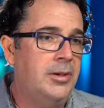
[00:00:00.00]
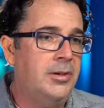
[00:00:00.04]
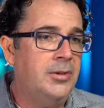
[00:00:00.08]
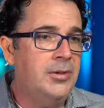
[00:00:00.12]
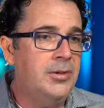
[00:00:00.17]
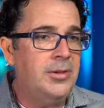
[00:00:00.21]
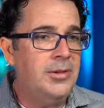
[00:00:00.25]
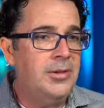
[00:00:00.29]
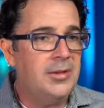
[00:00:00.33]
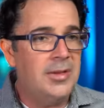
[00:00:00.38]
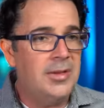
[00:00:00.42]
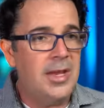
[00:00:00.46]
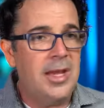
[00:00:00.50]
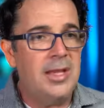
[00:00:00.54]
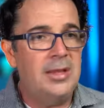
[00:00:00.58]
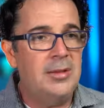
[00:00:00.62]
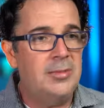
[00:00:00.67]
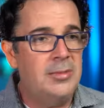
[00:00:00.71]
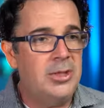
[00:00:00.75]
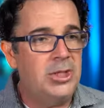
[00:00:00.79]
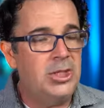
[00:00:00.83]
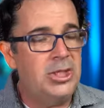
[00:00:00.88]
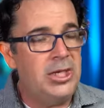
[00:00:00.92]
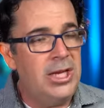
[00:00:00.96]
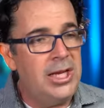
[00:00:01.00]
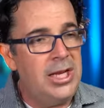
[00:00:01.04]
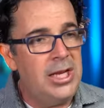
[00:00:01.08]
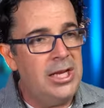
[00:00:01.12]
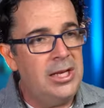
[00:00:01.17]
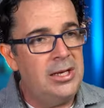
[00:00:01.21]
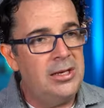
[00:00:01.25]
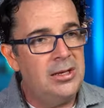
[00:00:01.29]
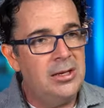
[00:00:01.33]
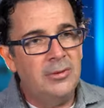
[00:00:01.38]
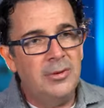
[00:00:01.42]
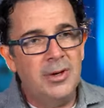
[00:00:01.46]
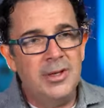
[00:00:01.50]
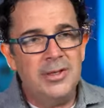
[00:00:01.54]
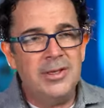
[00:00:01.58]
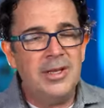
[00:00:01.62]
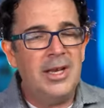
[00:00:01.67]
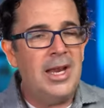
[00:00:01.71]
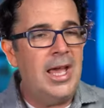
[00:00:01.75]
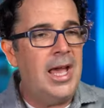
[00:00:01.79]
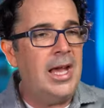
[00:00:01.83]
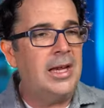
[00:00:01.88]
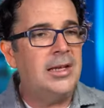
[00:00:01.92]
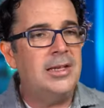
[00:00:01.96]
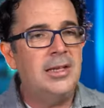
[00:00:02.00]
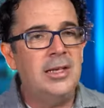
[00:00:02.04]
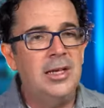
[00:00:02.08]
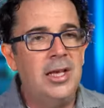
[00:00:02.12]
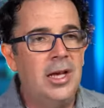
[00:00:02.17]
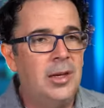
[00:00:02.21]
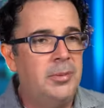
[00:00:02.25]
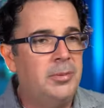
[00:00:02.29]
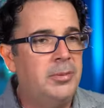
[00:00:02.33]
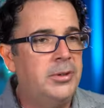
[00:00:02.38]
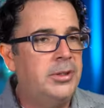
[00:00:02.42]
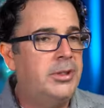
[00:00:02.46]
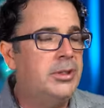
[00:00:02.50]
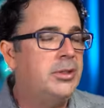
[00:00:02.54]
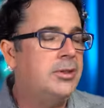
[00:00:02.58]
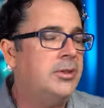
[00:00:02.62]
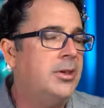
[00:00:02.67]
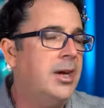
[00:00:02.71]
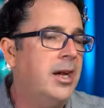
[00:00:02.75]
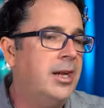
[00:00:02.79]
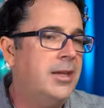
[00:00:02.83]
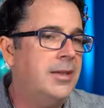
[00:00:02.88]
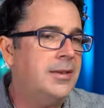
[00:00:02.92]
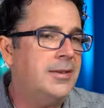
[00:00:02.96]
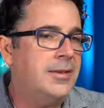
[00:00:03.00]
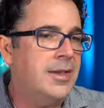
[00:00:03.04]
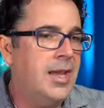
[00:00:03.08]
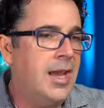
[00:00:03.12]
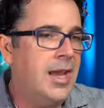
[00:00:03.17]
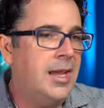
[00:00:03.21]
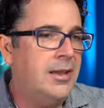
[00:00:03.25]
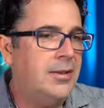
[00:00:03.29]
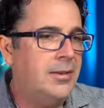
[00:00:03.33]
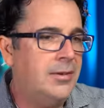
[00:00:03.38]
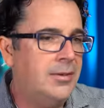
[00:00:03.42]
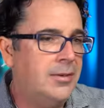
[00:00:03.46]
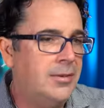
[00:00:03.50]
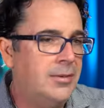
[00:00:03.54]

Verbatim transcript: who's to say the machine wasn't acting up when you tried to scan those